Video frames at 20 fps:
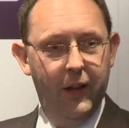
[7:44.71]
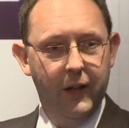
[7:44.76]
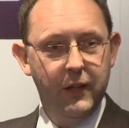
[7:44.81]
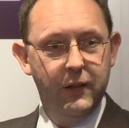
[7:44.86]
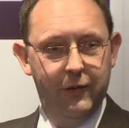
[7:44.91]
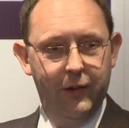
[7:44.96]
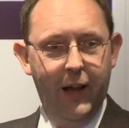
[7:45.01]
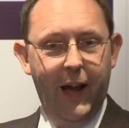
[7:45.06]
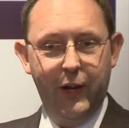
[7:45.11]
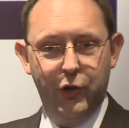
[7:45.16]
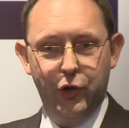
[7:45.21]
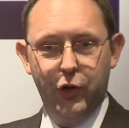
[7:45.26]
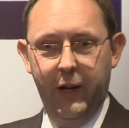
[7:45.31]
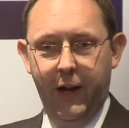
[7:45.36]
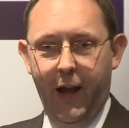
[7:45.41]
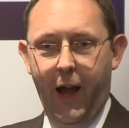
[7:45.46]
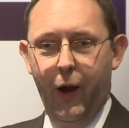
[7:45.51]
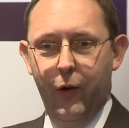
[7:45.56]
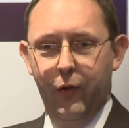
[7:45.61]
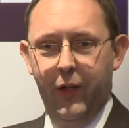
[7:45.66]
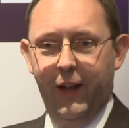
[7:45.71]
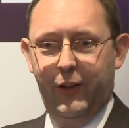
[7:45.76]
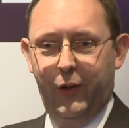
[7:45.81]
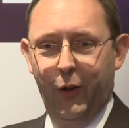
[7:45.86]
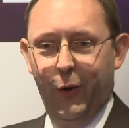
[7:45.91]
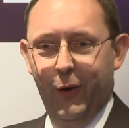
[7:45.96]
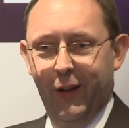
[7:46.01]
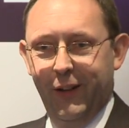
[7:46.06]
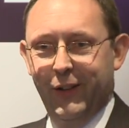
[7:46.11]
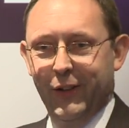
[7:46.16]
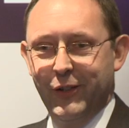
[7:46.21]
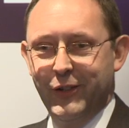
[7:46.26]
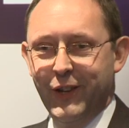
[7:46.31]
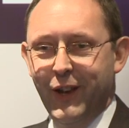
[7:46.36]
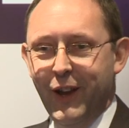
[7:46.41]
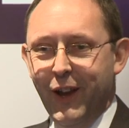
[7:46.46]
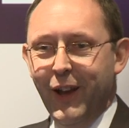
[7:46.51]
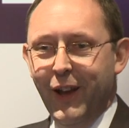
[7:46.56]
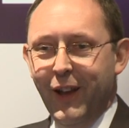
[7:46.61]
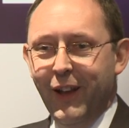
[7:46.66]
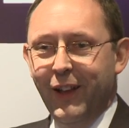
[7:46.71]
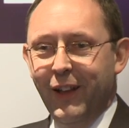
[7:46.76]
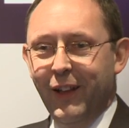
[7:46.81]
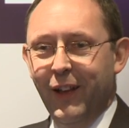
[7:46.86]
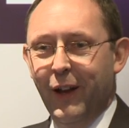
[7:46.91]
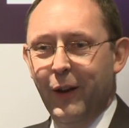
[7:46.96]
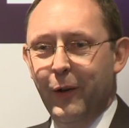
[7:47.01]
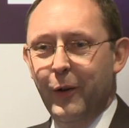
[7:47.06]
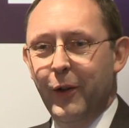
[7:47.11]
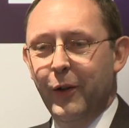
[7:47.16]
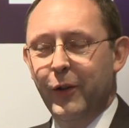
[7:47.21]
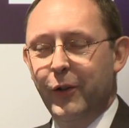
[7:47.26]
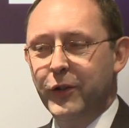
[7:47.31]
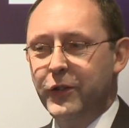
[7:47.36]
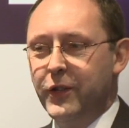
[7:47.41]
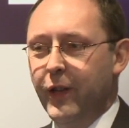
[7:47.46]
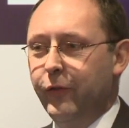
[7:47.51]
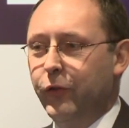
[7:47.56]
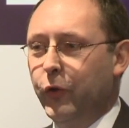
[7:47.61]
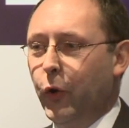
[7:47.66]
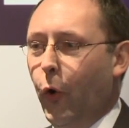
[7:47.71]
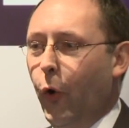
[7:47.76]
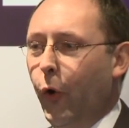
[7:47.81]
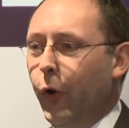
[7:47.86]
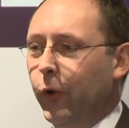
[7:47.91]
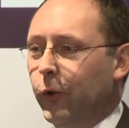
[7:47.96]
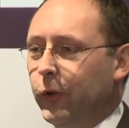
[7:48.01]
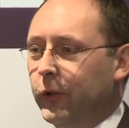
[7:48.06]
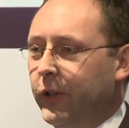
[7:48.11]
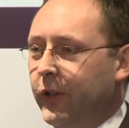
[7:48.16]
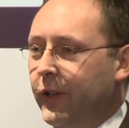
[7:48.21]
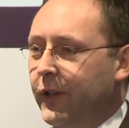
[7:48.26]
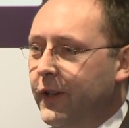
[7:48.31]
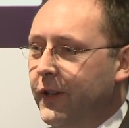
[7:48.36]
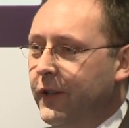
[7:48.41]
That's actually how they do it, because they've toiled